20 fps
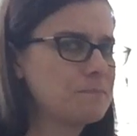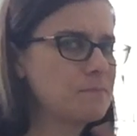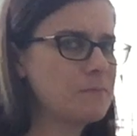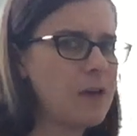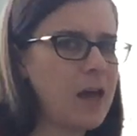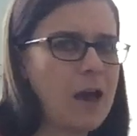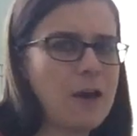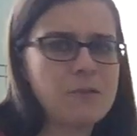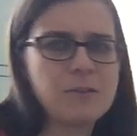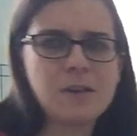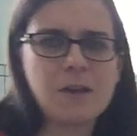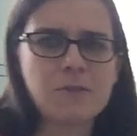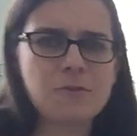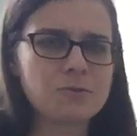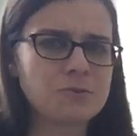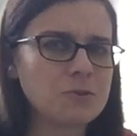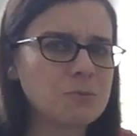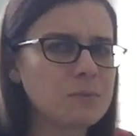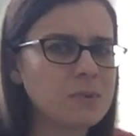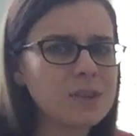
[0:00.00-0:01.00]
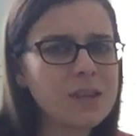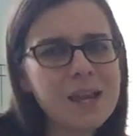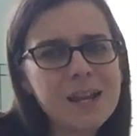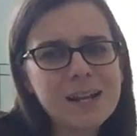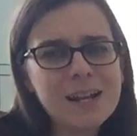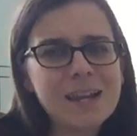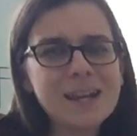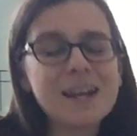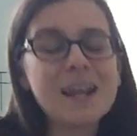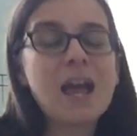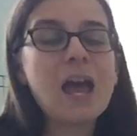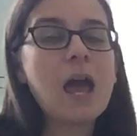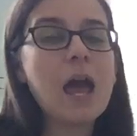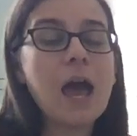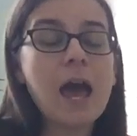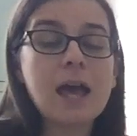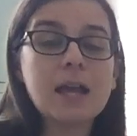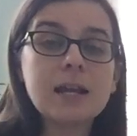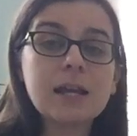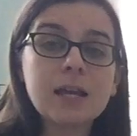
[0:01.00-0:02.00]
how the others are related,
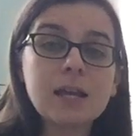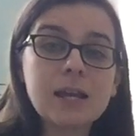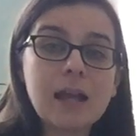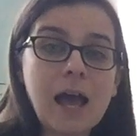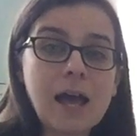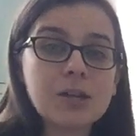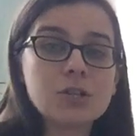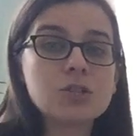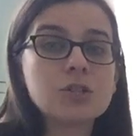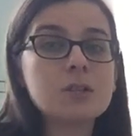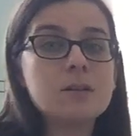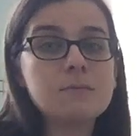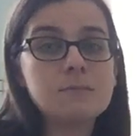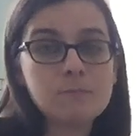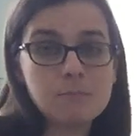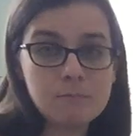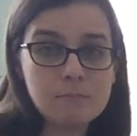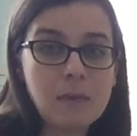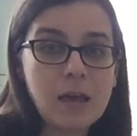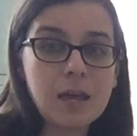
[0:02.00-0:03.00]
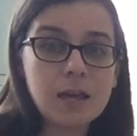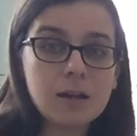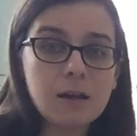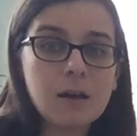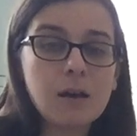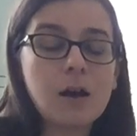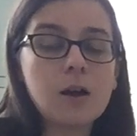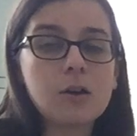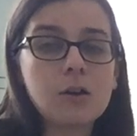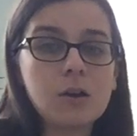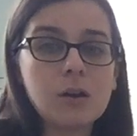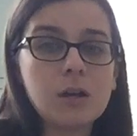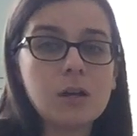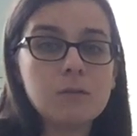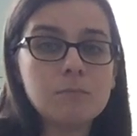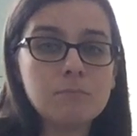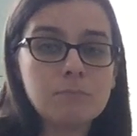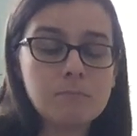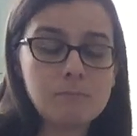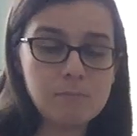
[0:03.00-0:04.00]
and it can actually make a
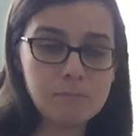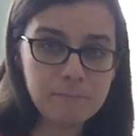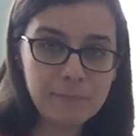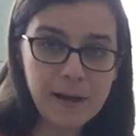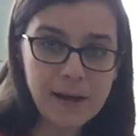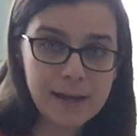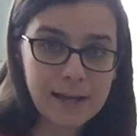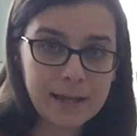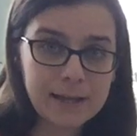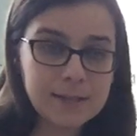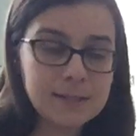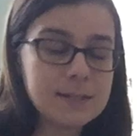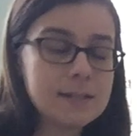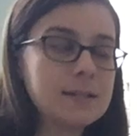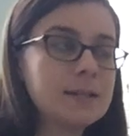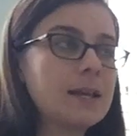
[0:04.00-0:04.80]
good bond.